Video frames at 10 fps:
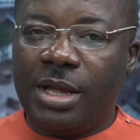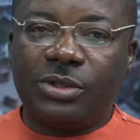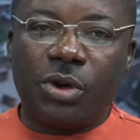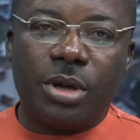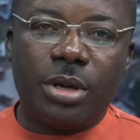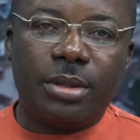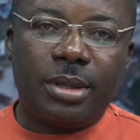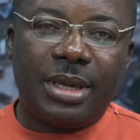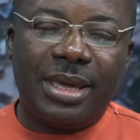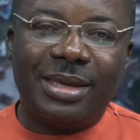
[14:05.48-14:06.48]
So
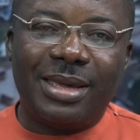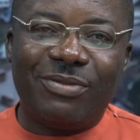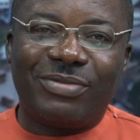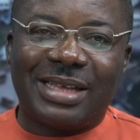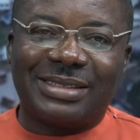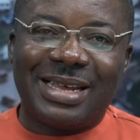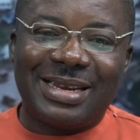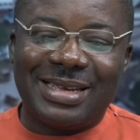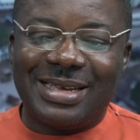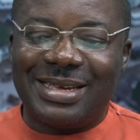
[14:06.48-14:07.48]
if there's
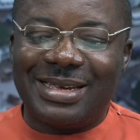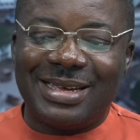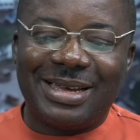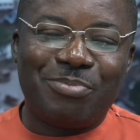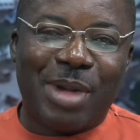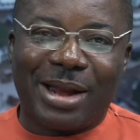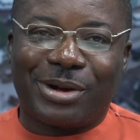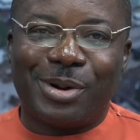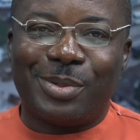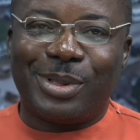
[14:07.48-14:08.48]
any
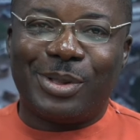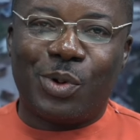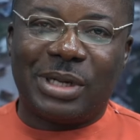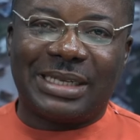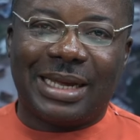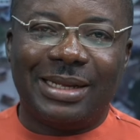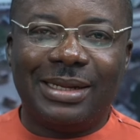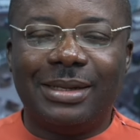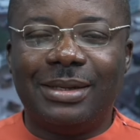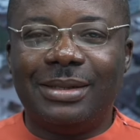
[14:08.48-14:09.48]
microbe in the water,
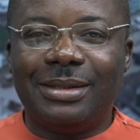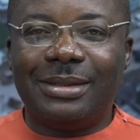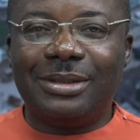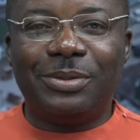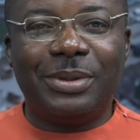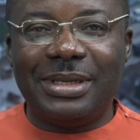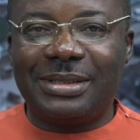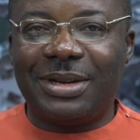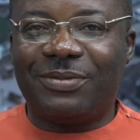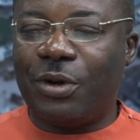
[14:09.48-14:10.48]
you will
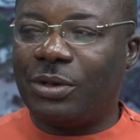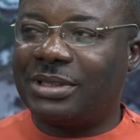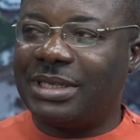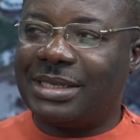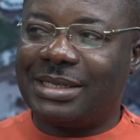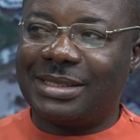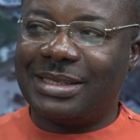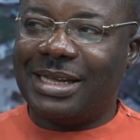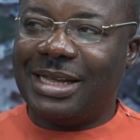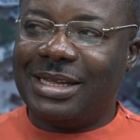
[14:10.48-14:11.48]
easily fall sick.
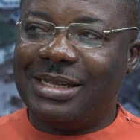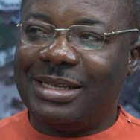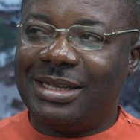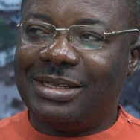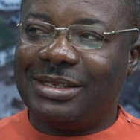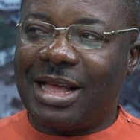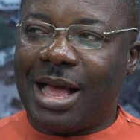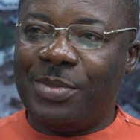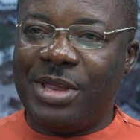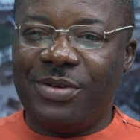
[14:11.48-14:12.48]

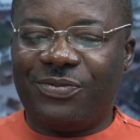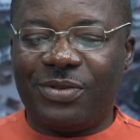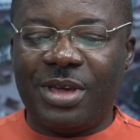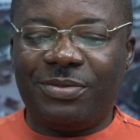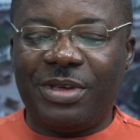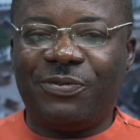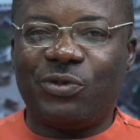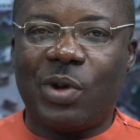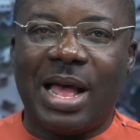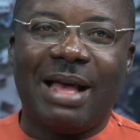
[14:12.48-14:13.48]
I mean,
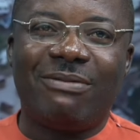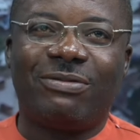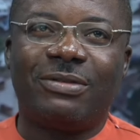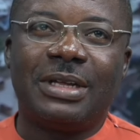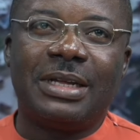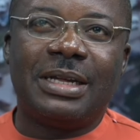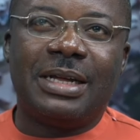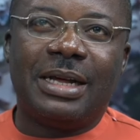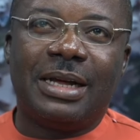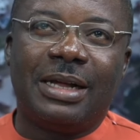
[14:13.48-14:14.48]
if you have
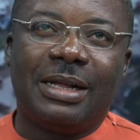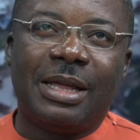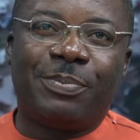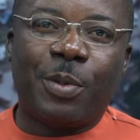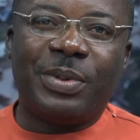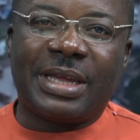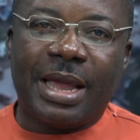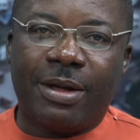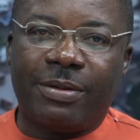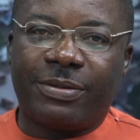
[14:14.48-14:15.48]
a
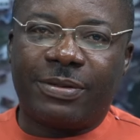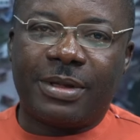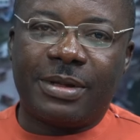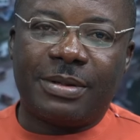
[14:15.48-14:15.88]
public health